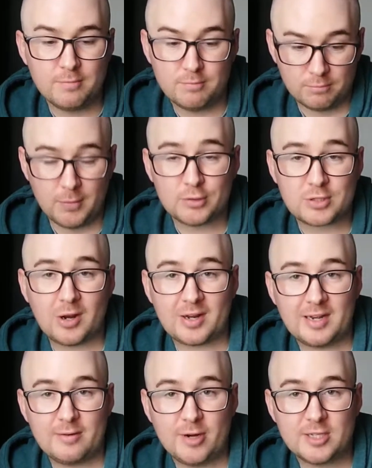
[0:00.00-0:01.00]
Most likely
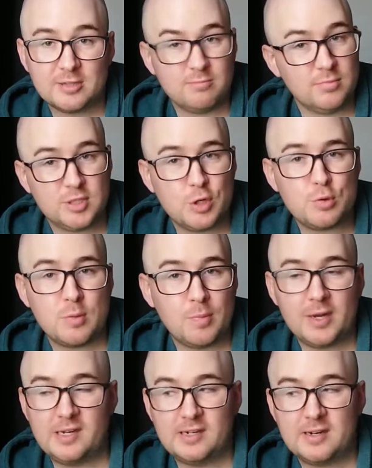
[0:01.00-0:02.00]
reason, two
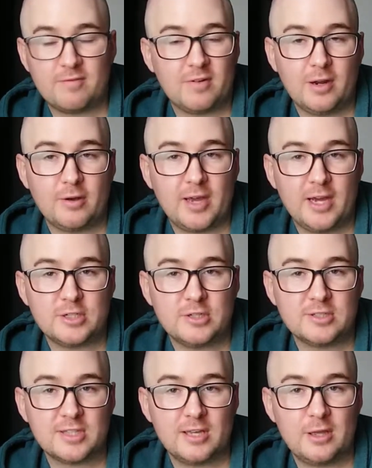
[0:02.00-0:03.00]
completely different locations
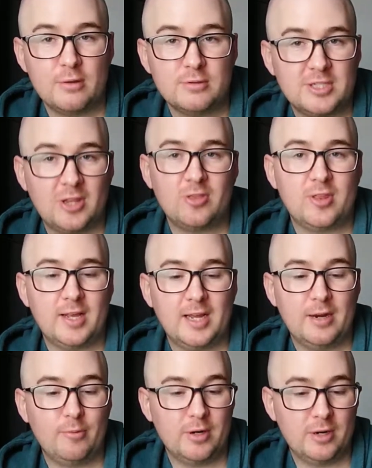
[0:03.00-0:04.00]
they used, didn't think
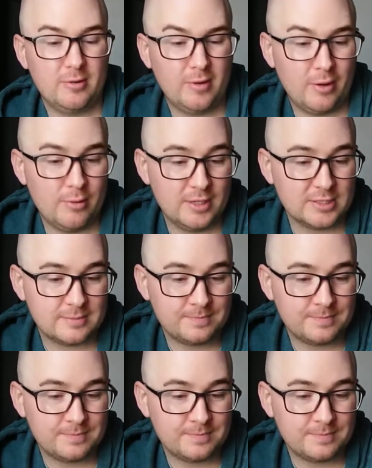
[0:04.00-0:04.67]
anyone would notice.